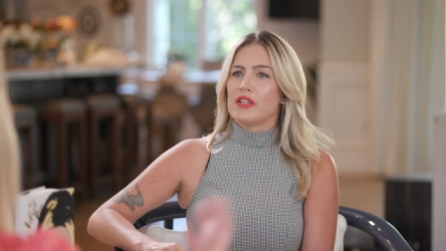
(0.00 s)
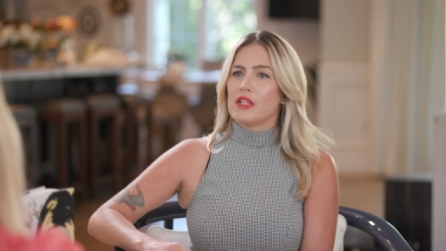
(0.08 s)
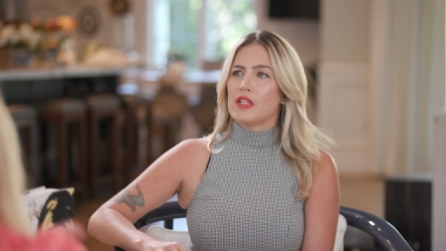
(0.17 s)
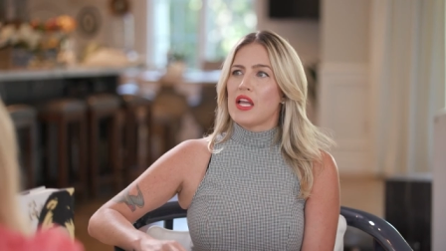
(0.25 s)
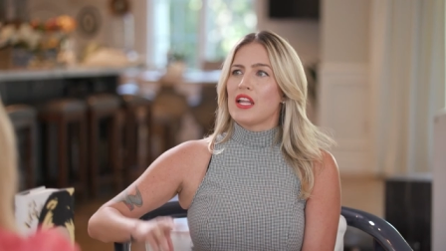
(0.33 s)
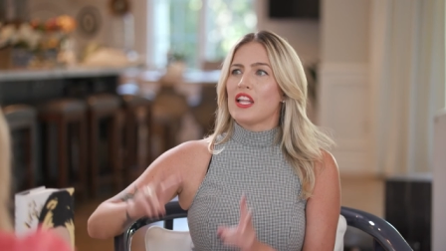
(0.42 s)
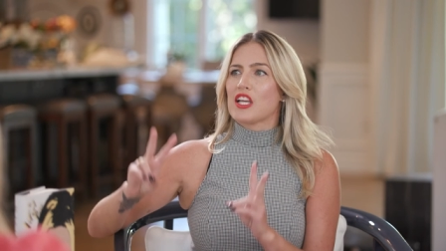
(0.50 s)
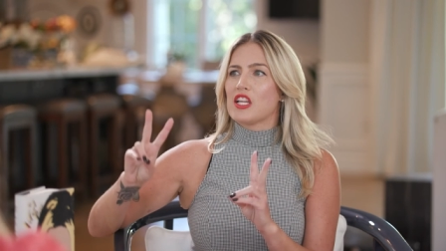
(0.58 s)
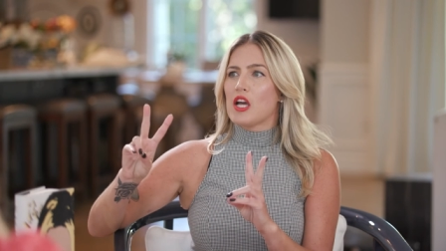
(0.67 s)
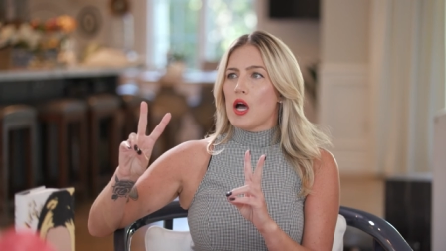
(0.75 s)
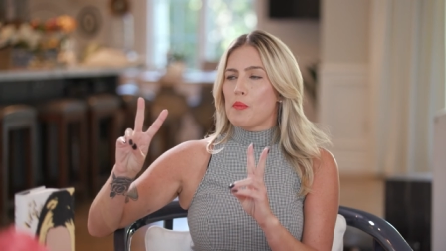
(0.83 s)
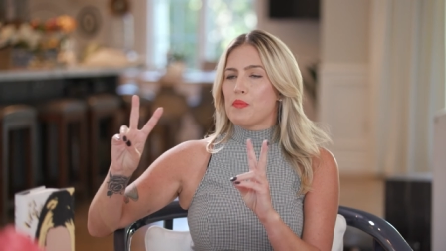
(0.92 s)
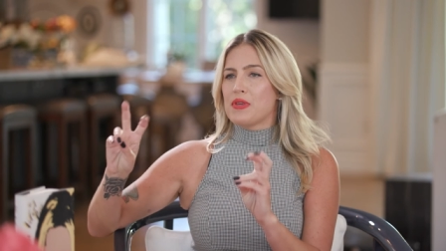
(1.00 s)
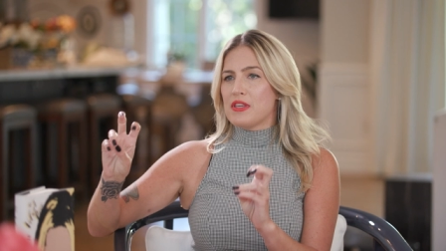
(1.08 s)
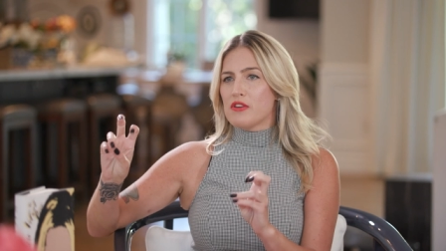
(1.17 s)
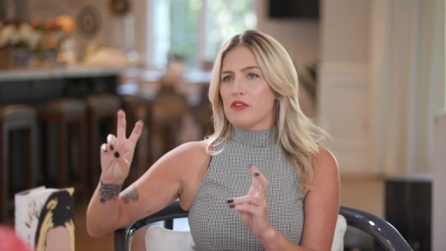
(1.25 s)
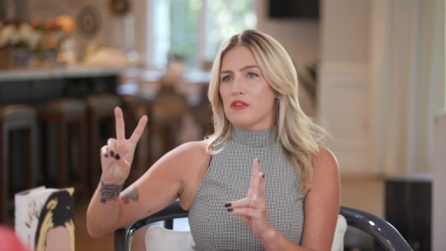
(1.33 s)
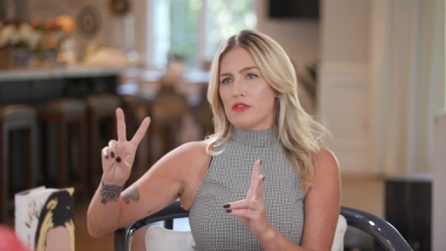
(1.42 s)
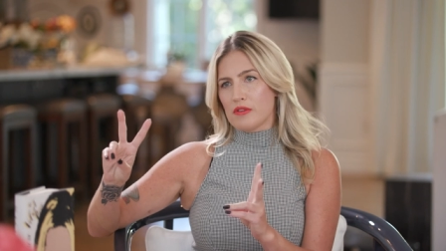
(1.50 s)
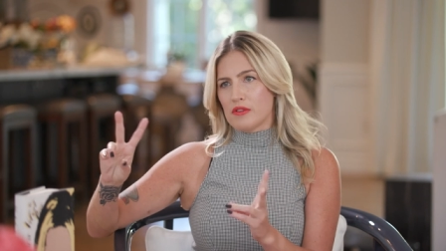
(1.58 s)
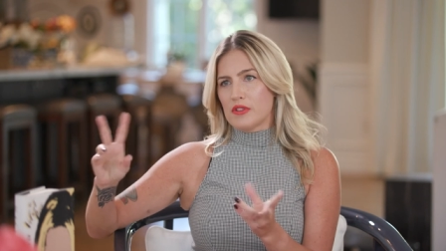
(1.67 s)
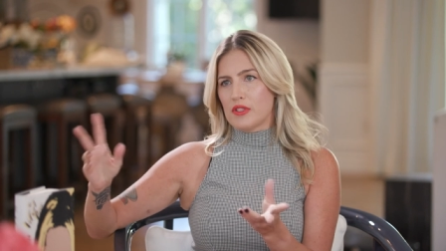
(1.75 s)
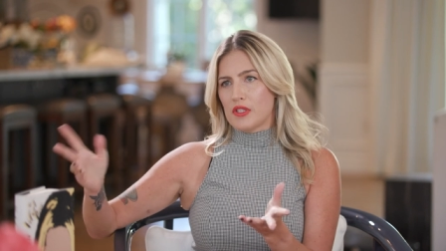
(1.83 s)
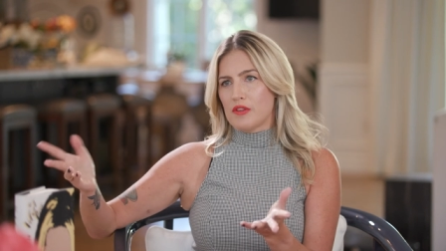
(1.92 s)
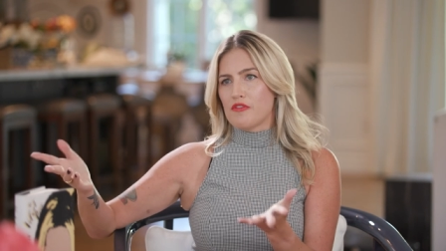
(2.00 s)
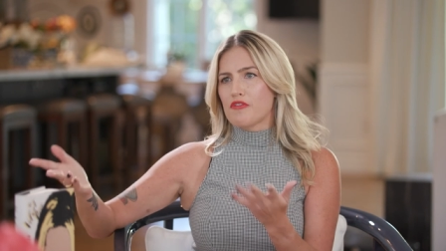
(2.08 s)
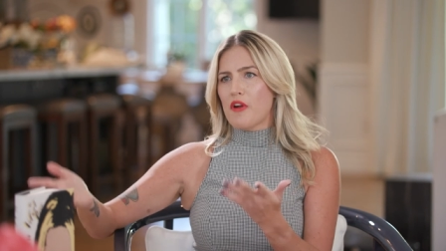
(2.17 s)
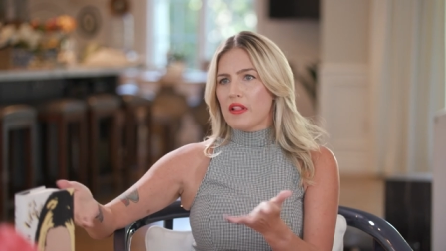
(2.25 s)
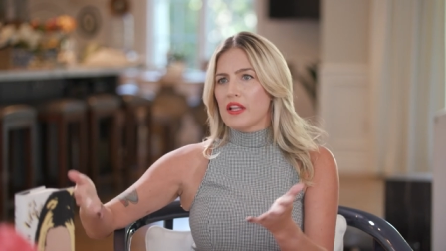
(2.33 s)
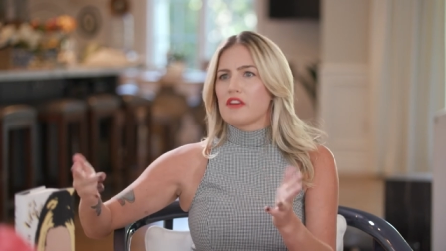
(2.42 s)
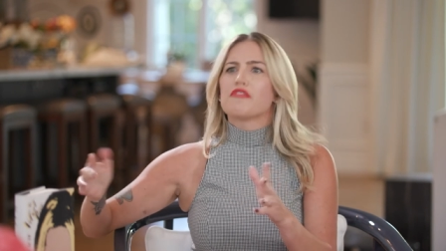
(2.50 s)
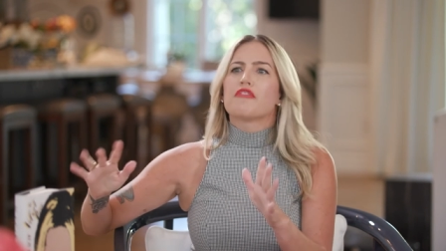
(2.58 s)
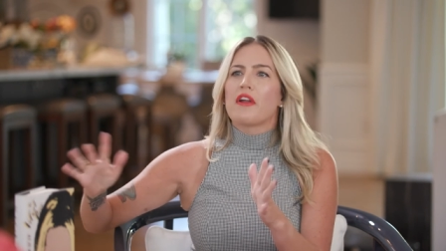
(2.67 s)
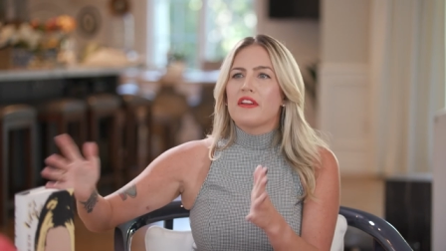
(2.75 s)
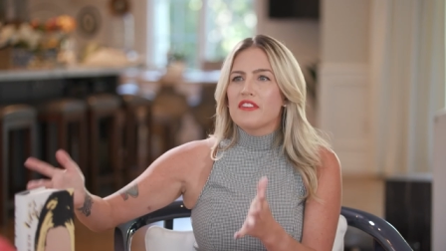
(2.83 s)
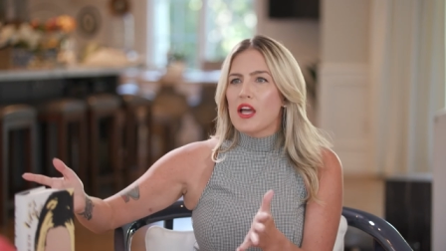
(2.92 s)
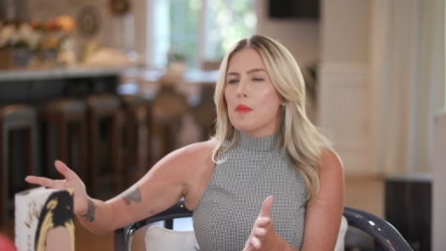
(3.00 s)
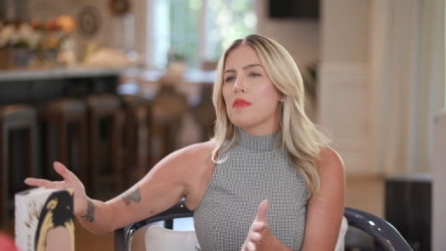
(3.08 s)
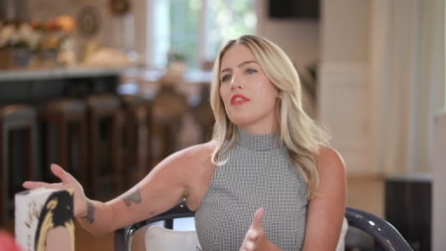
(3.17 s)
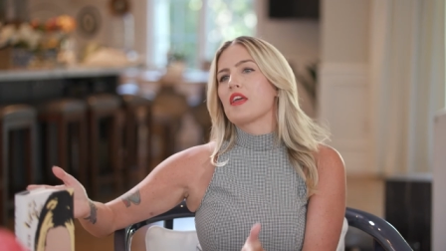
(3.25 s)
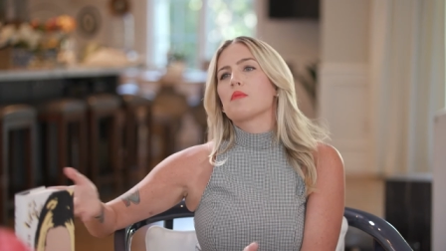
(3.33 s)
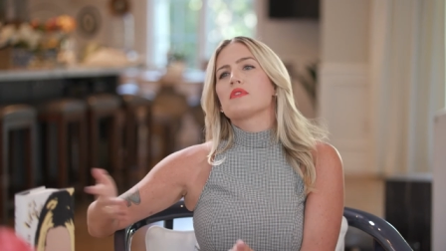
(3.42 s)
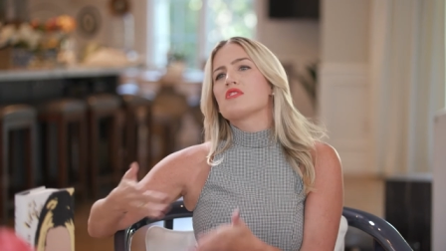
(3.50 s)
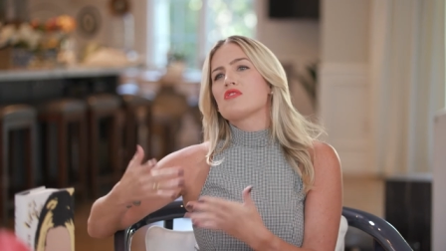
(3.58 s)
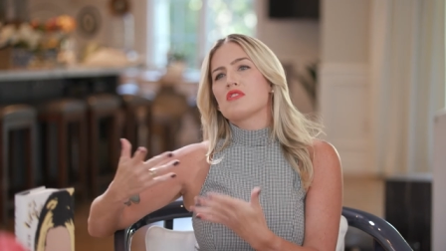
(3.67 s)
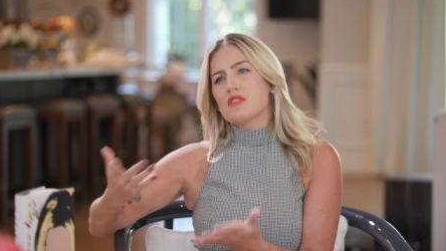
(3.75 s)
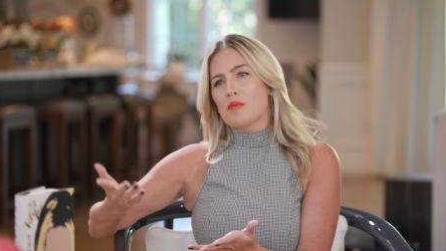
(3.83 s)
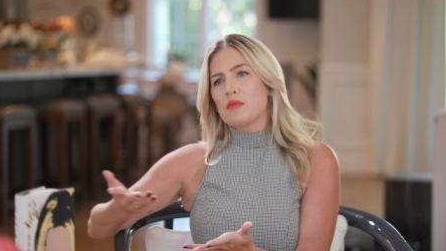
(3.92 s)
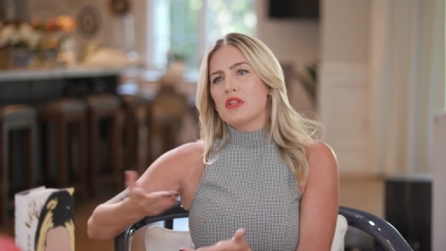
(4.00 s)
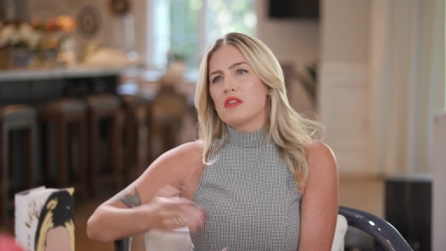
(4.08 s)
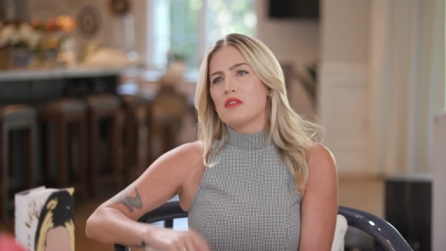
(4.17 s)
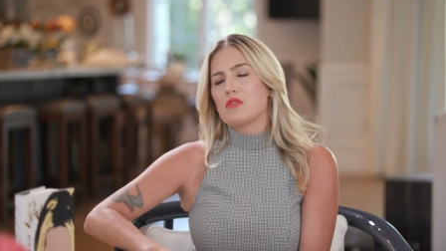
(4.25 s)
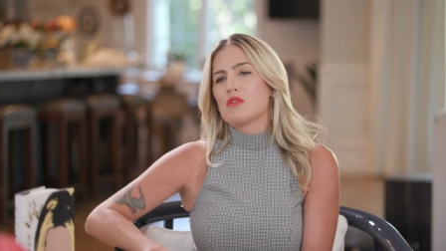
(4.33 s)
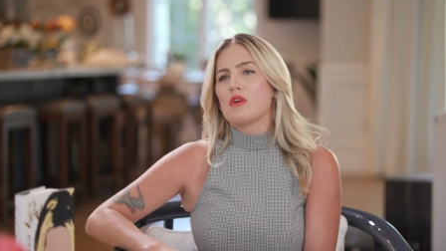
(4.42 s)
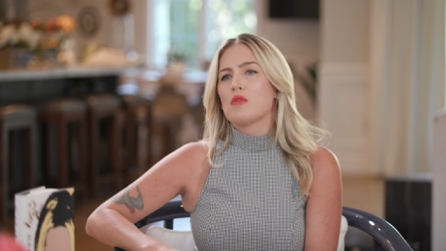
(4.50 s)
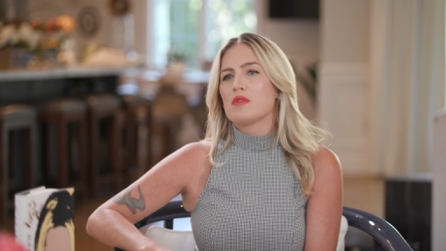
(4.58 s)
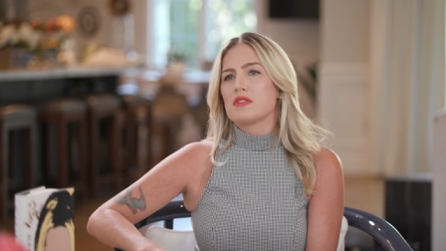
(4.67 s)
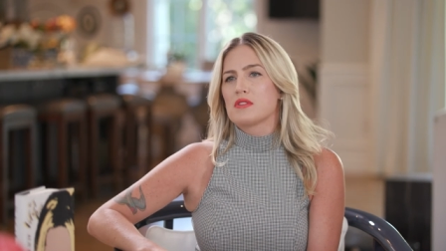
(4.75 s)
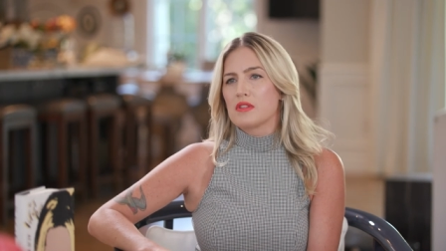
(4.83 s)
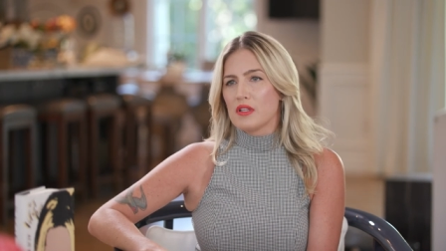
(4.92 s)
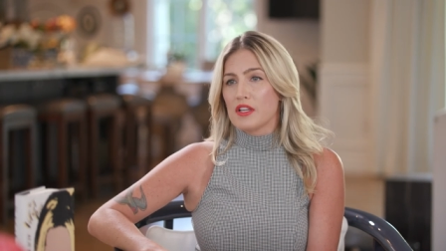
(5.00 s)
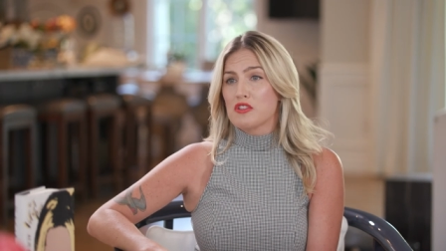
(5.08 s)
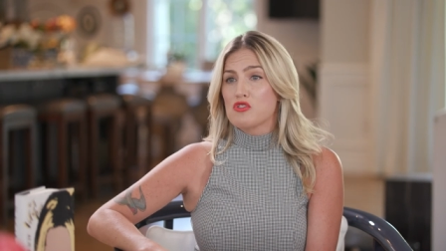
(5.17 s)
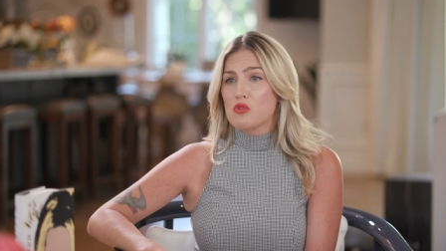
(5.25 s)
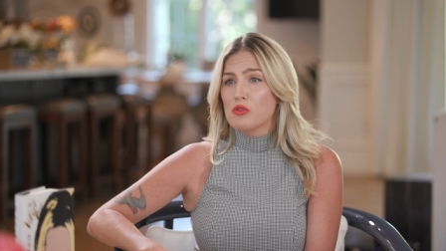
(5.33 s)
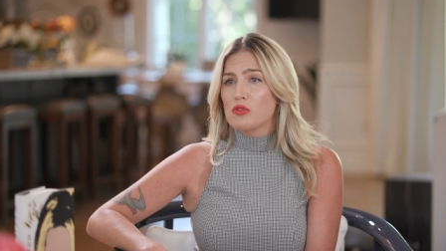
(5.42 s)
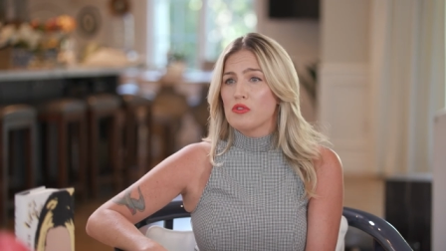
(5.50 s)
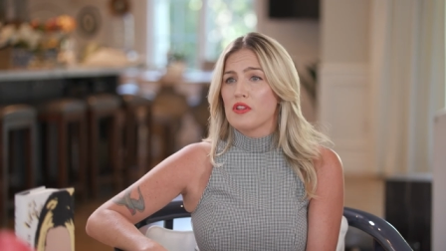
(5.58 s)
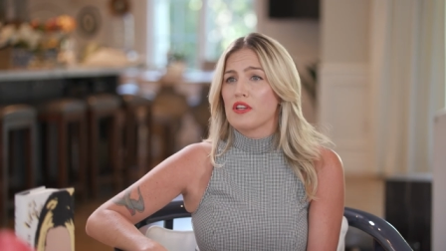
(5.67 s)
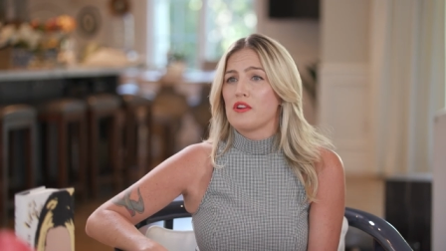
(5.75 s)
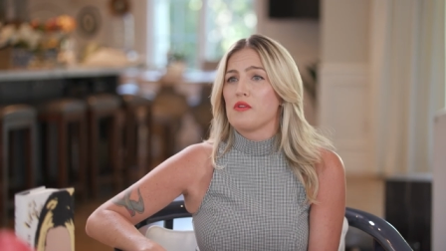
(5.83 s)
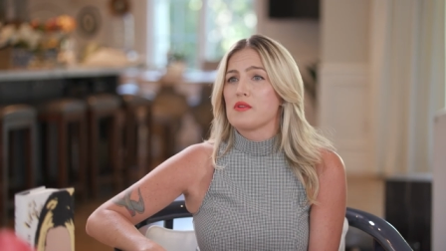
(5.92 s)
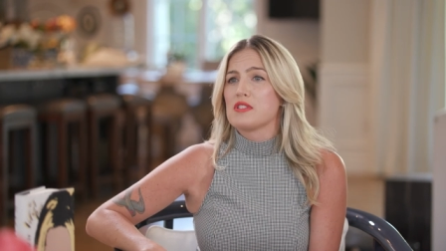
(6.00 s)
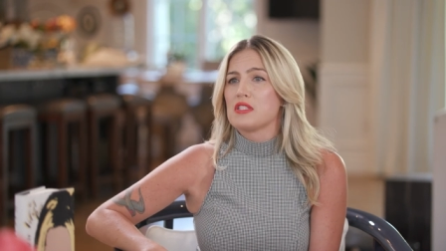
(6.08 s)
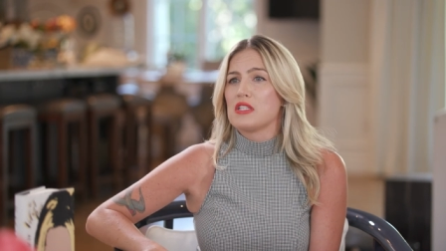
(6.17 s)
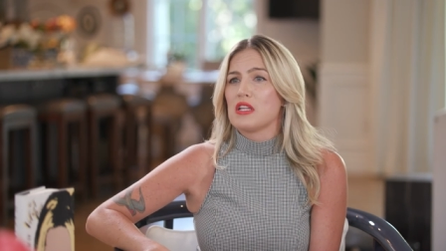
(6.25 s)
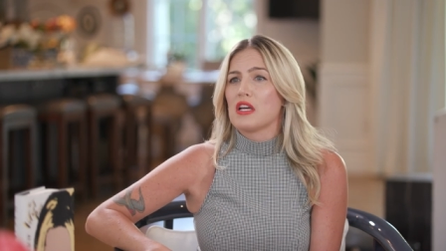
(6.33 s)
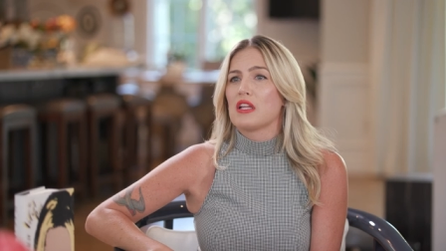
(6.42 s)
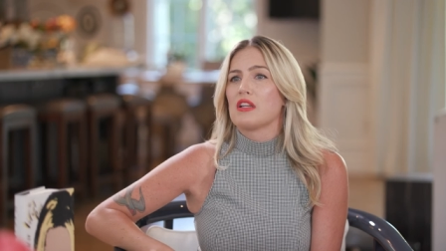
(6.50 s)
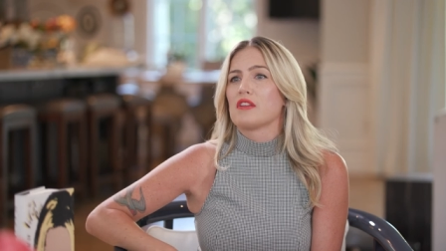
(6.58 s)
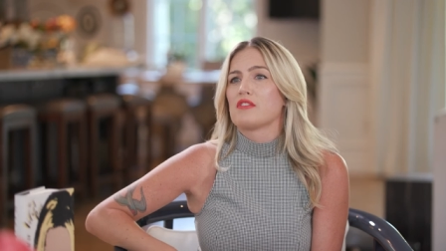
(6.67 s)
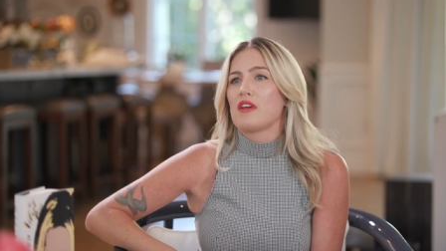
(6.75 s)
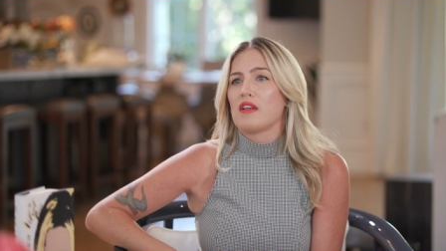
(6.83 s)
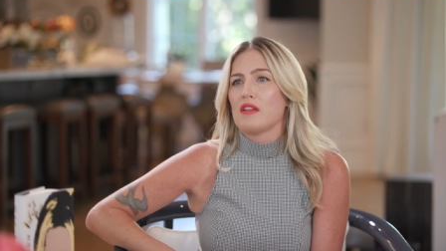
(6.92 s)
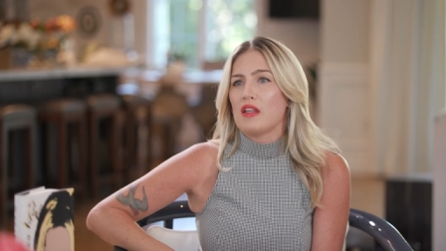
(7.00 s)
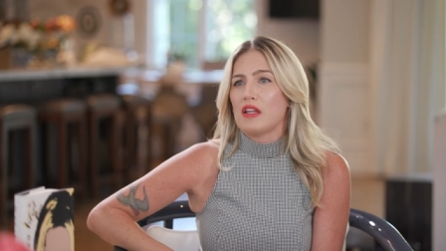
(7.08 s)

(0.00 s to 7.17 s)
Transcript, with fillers: or something. Not like an a peer. Like a friend type thing, but just somebody you could always, like a shoulder they could always lean on and tell